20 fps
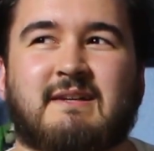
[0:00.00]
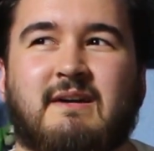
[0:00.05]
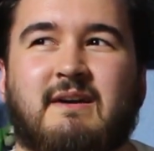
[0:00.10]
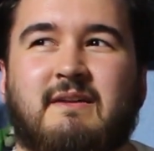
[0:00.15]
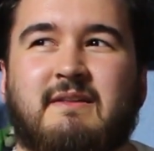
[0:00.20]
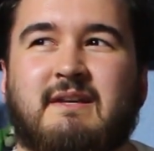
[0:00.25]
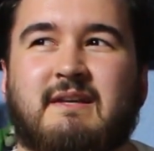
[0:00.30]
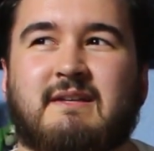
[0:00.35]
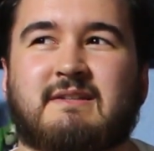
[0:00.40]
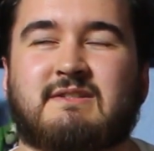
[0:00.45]

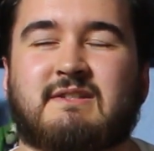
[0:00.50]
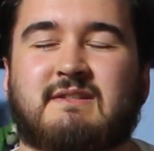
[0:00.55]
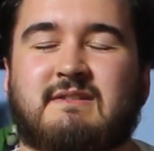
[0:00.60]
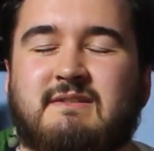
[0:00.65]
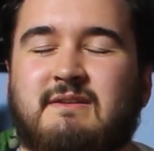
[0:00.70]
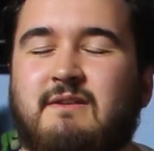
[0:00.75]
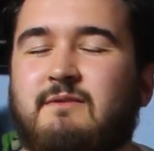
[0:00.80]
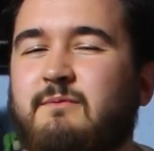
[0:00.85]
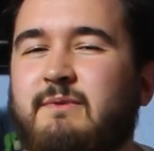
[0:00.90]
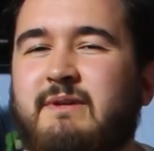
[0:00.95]
I think it's
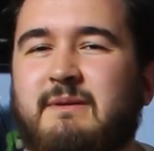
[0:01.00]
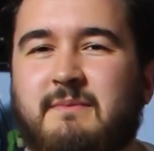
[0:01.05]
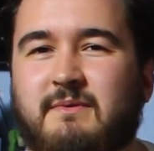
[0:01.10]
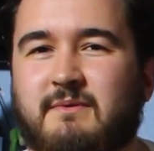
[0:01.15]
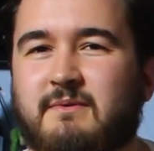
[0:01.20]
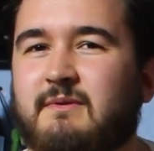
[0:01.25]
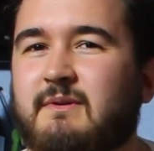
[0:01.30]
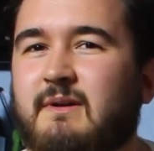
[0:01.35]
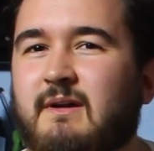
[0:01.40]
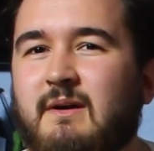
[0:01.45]
just a
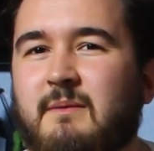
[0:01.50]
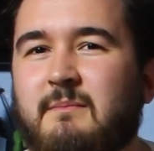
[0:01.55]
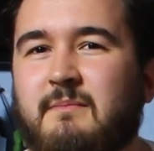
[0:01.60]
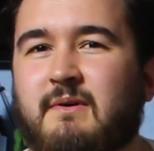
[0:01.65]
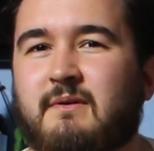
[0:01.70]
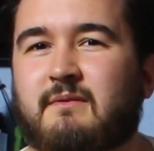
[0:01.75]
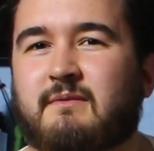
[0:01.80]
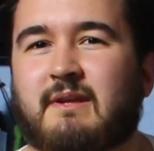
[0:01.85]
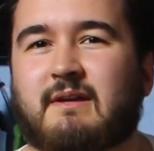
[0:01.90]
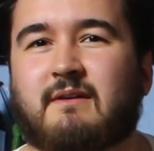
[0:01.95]
reboot.
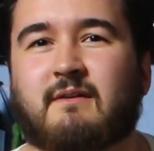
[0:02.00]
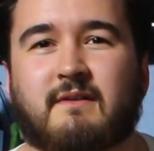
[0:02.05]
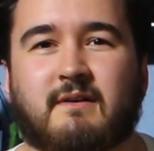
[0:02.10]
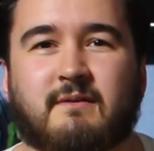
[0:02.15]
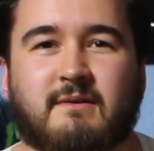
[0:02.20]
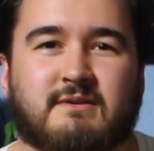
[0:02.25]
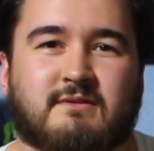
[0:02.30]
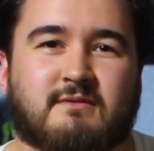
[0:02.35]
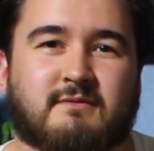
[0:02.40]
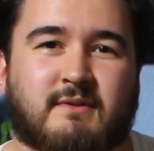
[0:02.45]
But they got the
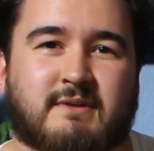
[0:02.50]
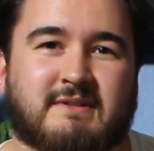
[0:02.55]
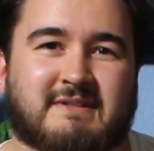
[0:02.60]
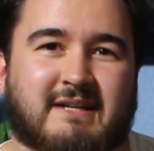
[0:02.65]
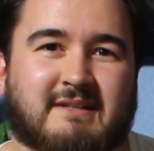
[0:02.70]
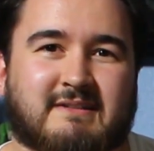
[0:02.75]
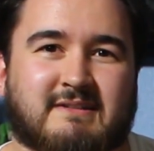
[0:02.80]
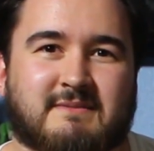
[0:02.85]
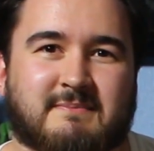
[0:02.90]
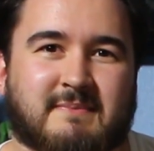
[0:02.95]
original voice
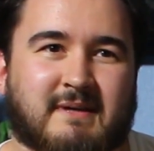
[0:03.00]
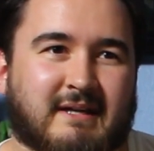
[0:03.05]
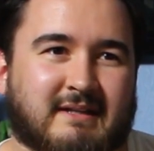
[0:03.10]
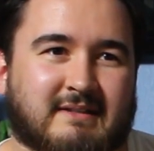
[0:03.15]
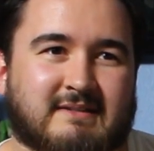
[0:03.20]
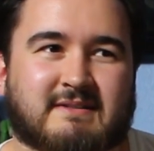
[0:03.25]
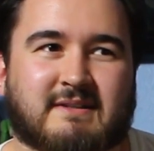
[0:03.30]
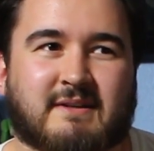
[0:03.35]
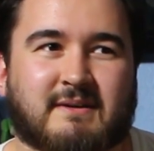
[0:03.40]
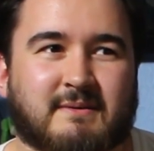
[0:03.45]
actors
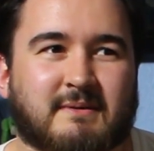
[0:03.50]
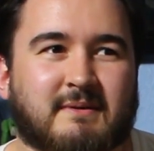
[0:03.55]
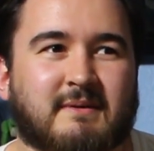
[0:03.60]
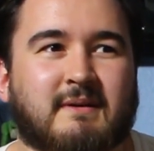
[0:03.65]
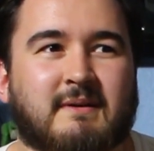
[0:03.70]
back, so,